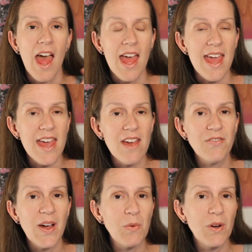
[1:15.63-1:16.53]
If
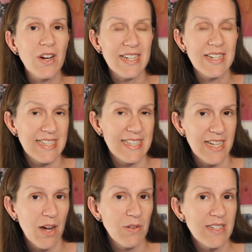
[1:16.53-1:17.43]
I work 6
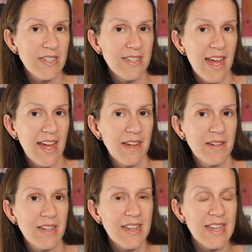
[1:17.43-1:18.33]
hours a day,
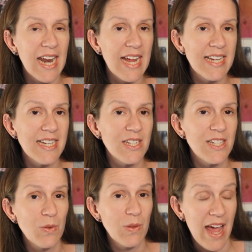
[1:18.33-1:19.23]
then I need to
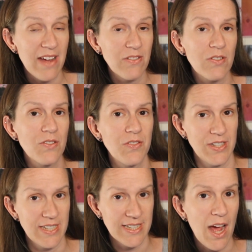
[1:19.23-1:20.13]
do life for
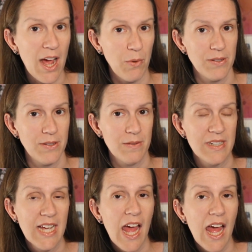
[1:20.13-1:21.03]
6 hours.
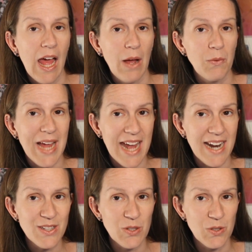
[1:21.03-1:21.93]
We
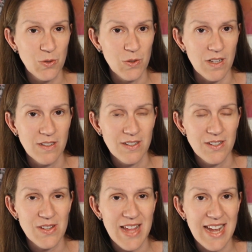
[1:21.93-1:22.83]
added school,
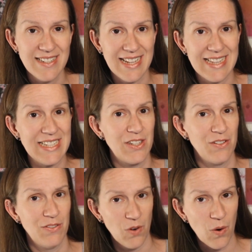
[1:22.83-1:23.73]
so that is at least
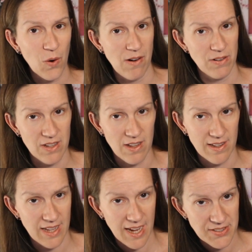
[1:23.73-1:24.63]
4 hours on the
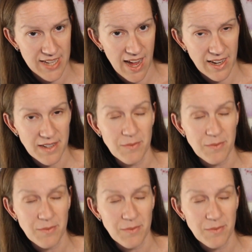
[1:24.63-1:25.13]
life side.